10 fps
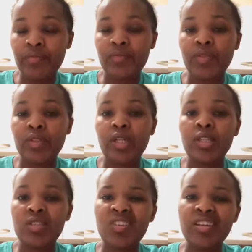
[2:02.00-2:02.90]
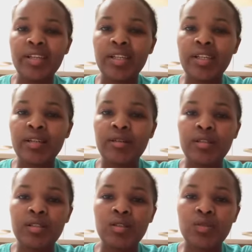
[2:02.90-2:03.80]
Okay, it's not like
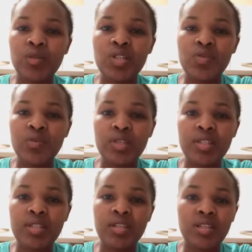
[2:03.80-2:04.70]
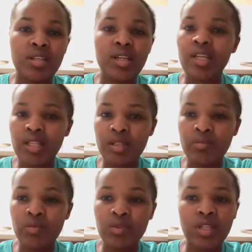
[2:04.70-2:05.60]
kwetu we say
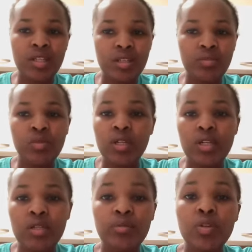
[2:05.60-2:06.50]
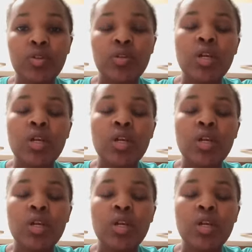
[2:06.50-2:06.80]
karibu. No.